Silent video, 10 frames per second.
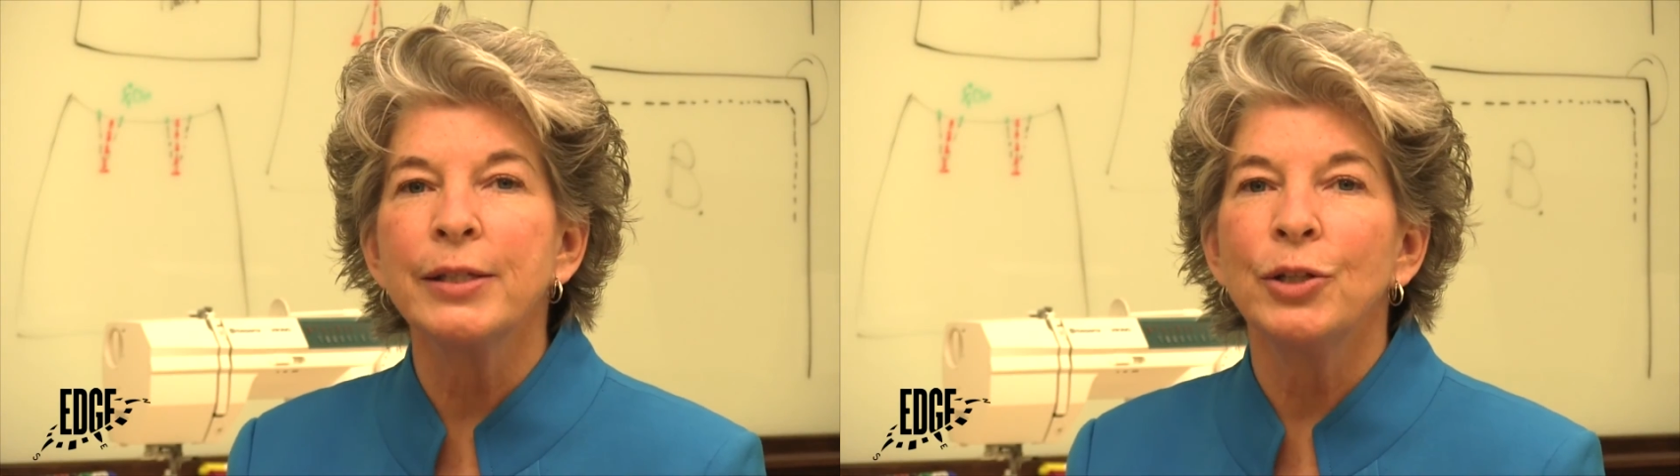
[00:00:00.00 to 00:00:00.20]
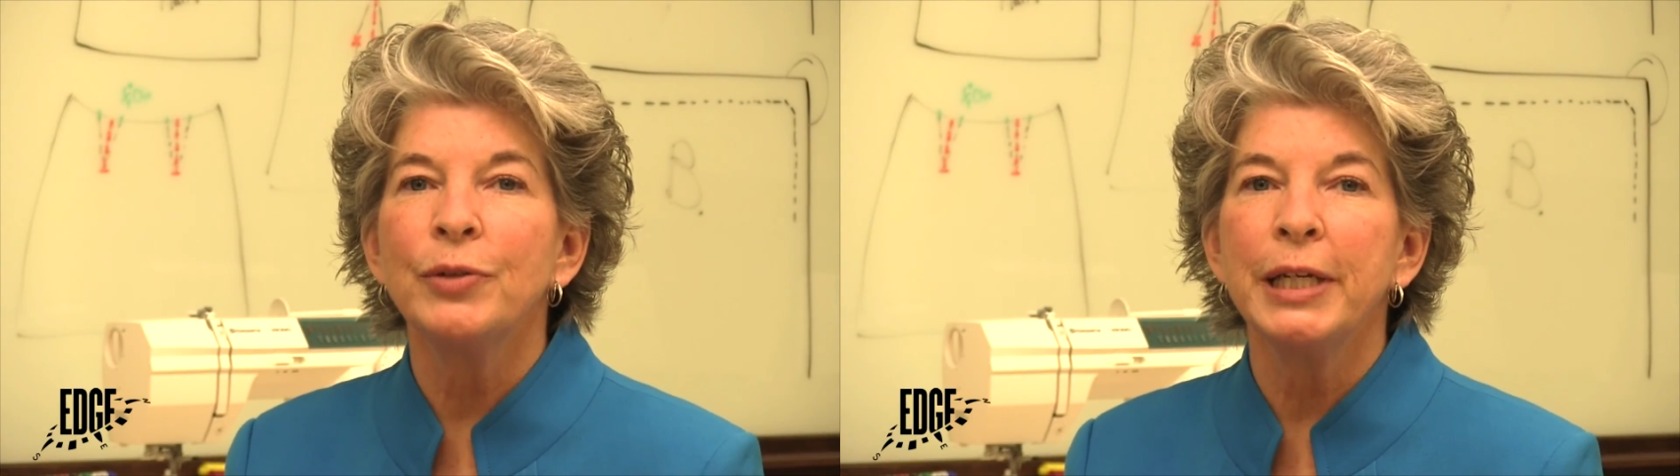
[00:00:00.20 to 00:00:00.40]

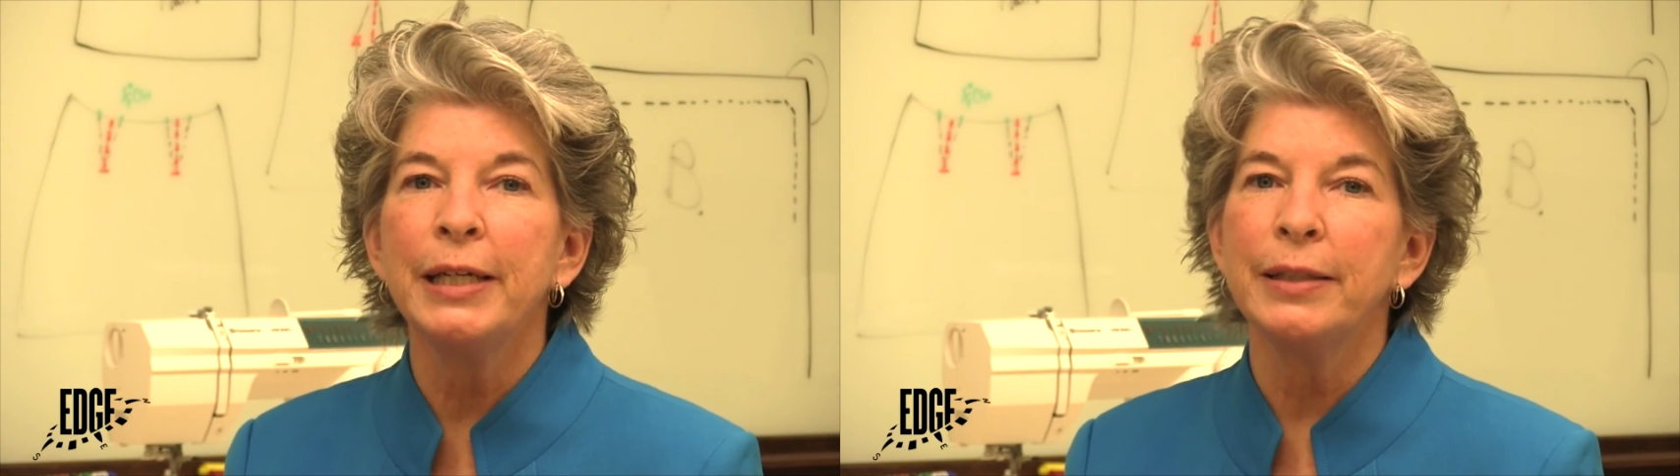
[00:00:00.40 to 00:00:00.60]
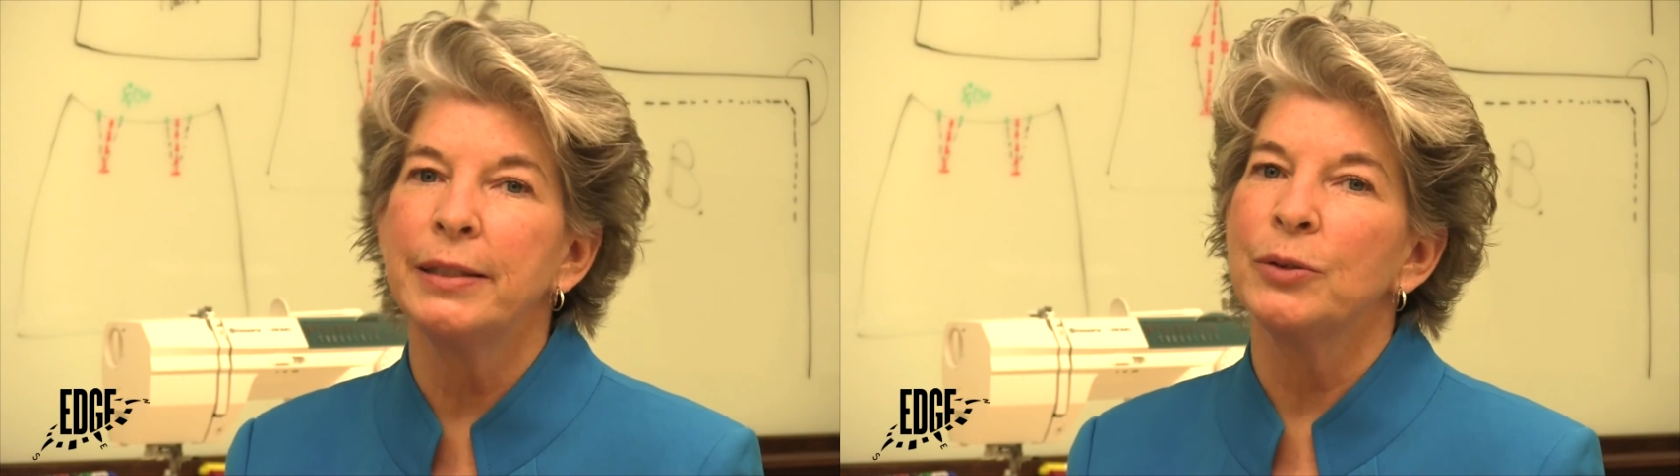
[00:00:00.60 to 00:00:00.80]
that you
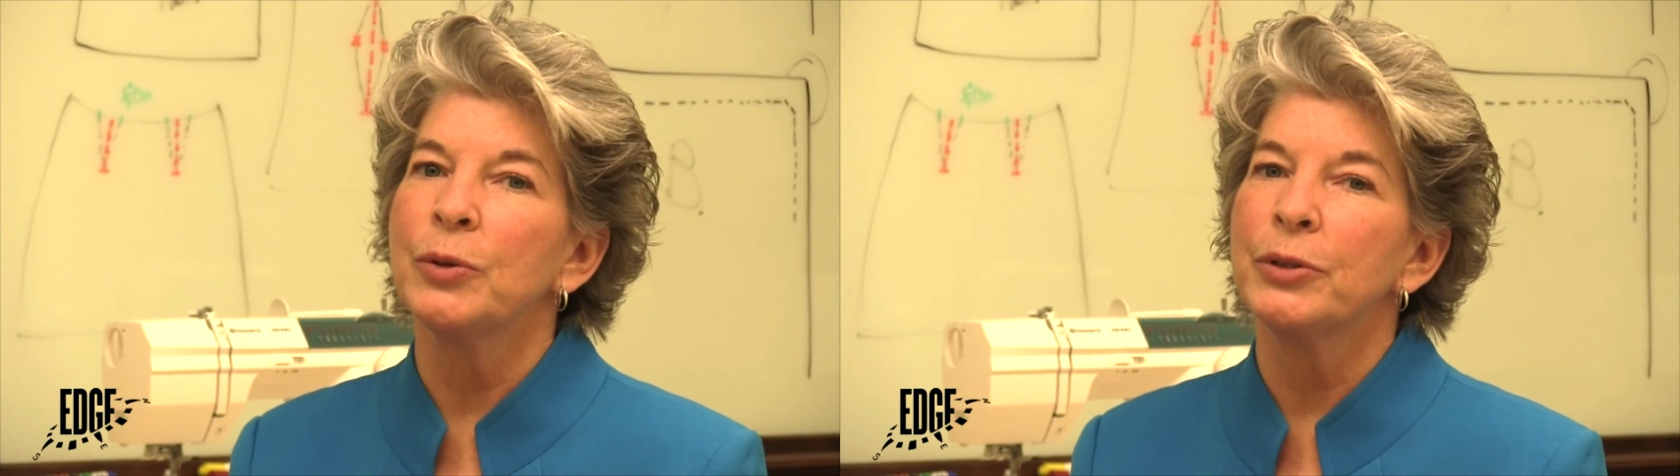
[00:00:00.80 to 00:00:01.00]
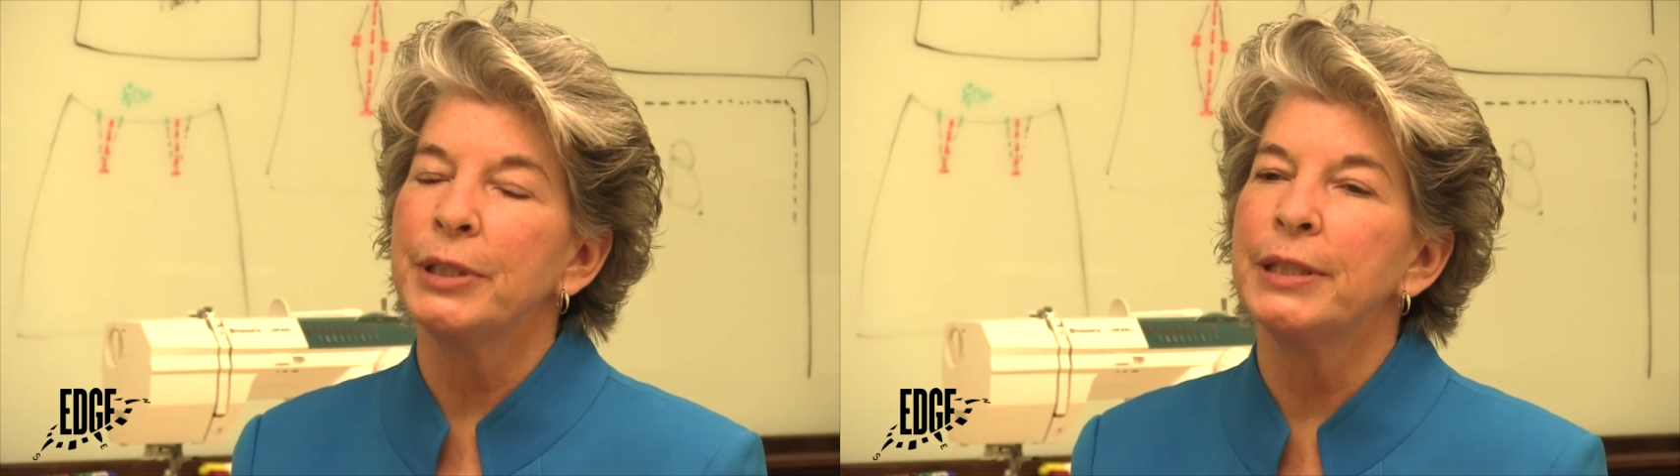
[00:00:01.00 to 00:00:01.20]
need in
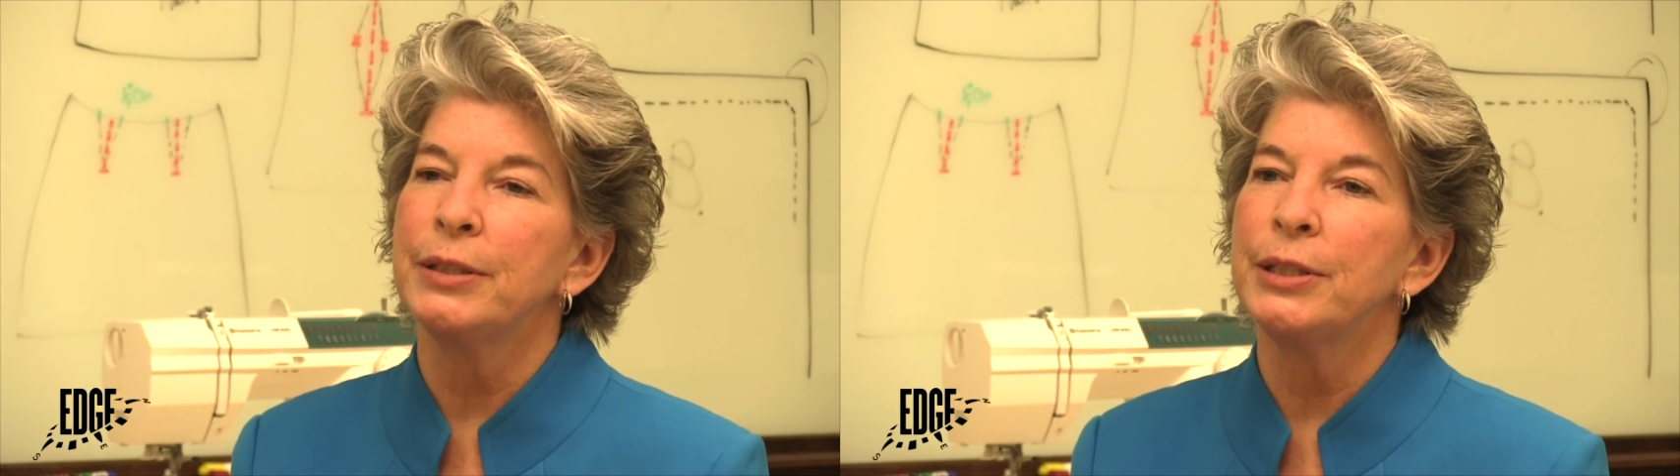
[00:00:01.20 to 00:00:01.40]
order to